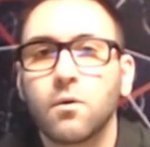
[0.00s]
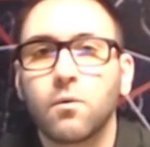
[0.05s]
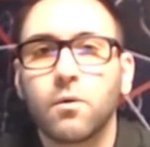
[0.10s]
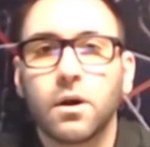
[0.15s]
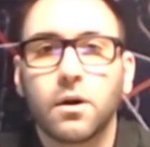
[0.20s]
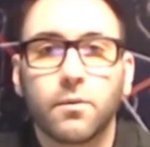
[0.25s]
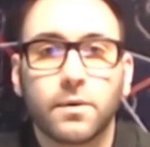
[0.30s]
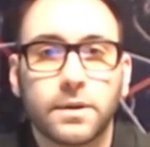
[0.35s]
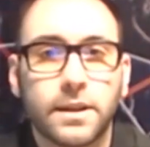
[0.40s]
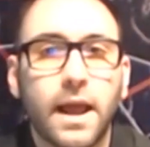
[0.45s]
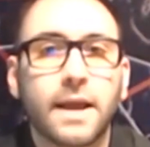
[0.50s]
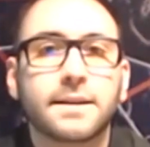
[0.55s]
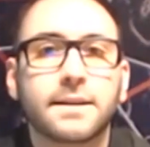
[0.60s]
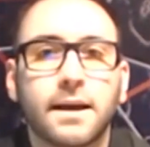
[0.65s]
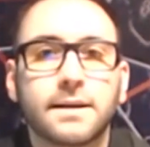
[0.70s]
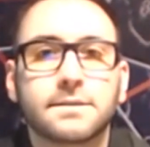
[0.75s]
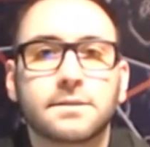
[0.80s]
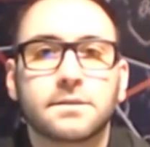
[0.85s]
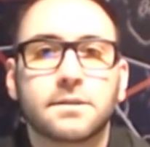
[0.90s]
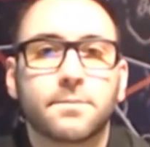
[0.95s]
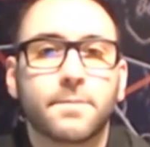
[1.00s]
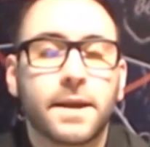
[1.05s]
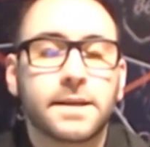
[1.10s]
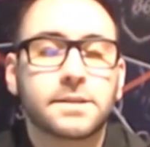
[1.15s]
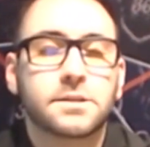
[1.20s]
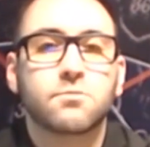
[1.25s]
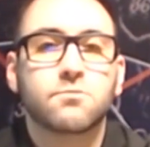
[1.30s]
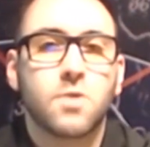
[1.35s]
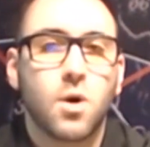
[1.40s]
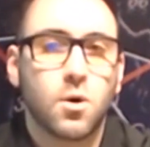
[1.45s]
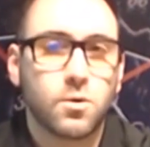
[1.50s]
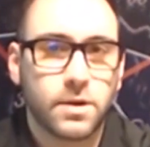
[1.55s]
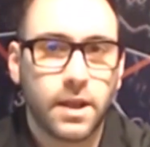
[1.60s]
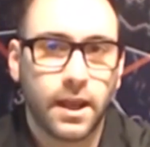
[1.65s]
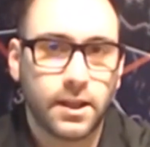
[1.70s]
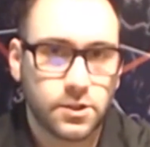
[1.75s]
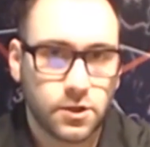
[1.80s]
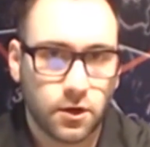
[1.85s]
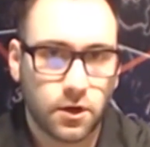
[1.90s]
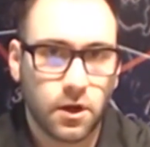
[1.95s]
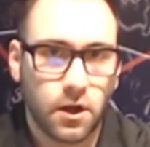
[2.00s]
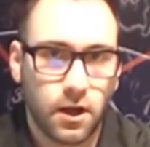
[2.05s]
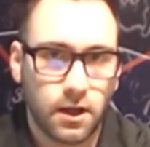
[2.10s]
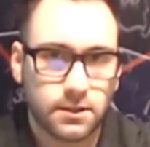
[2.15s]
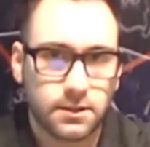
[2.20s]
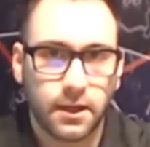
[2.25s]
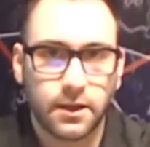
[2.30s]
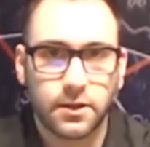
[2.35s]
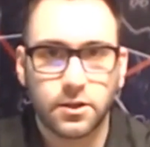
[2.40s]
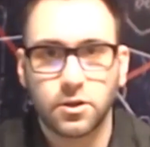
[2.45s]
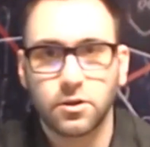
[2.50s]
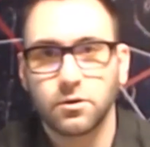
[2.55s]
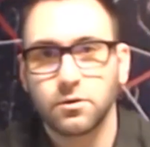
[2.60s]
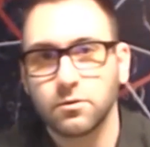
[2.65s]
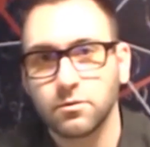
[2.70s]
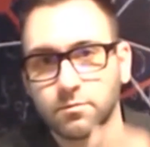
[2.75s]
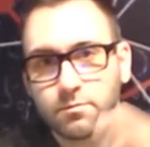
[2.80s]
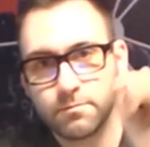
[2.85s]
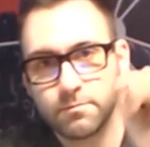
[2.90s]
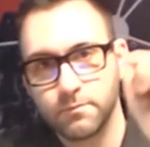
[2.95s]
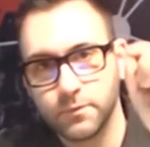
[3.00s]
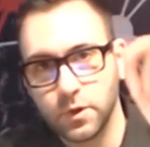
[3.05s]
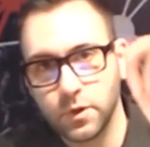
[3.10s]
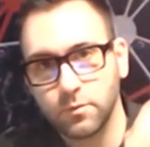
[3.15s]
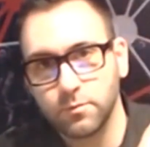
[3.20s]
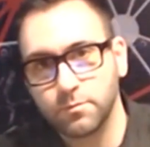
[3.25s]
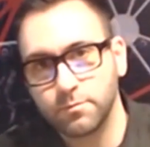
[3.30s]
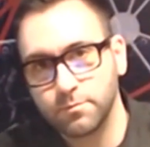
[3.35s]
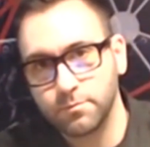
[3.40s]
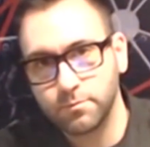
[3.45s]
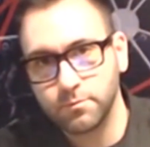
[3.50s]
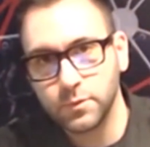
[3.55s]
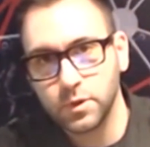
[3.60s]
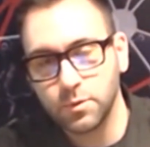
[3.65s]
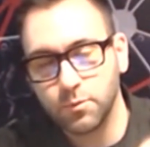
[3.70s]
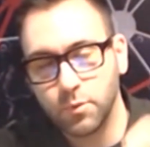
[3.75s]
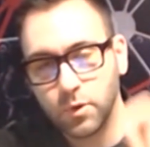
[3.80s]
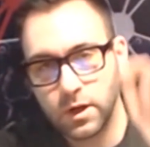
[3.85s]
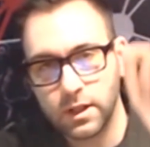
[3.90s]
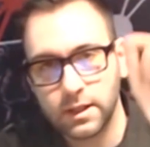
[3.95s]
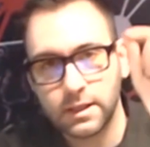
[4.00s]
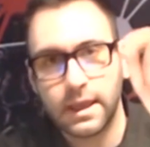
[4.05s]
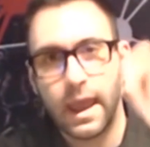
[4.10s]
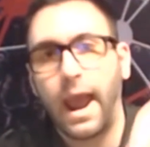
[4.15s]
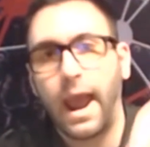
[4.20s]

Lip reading: Where what that does is it basically rotates your content. You put in